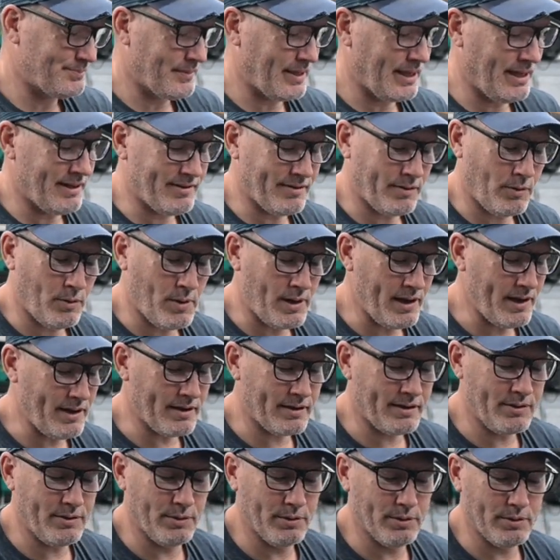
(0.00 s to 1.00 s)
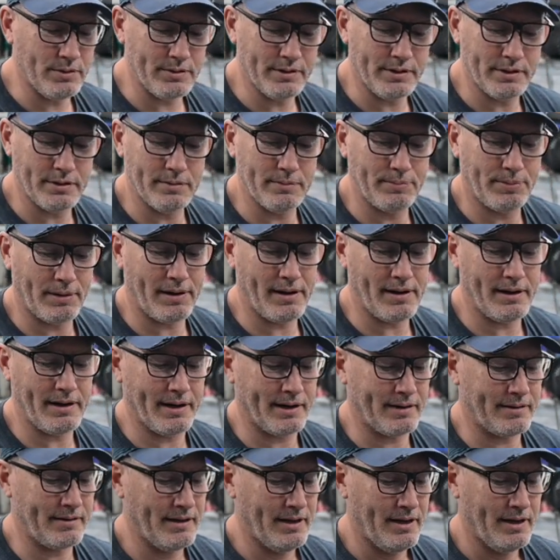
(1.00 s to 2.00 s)
it's quite a cool little
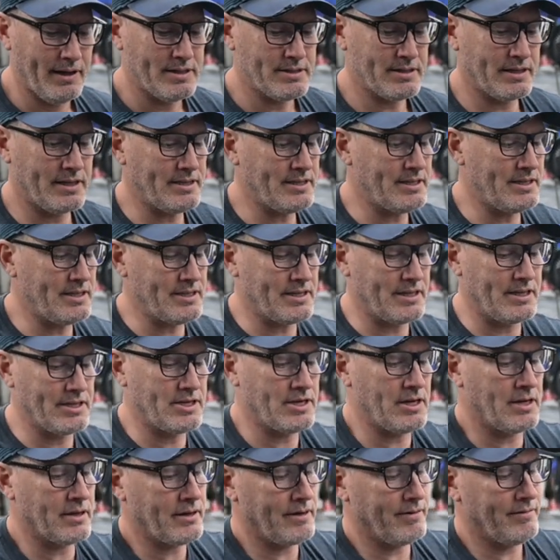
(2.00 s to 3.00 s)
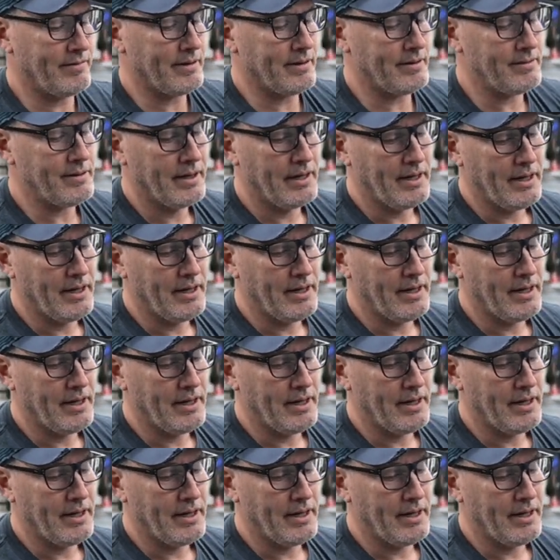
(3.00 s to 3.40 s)
product. So this is just a chunk of it.